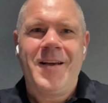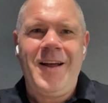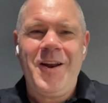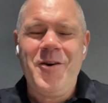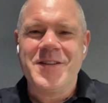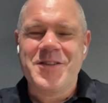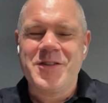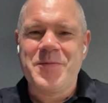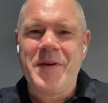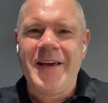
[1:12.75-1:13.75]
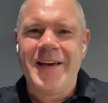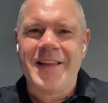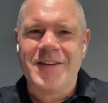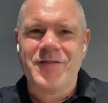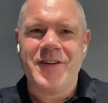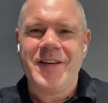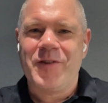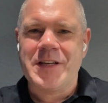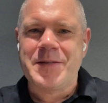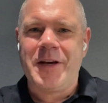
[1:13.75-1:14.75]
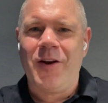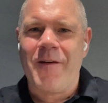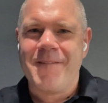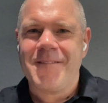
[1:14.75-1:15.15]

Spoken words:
Hello, it's good to be here. Thanks for inviting me along.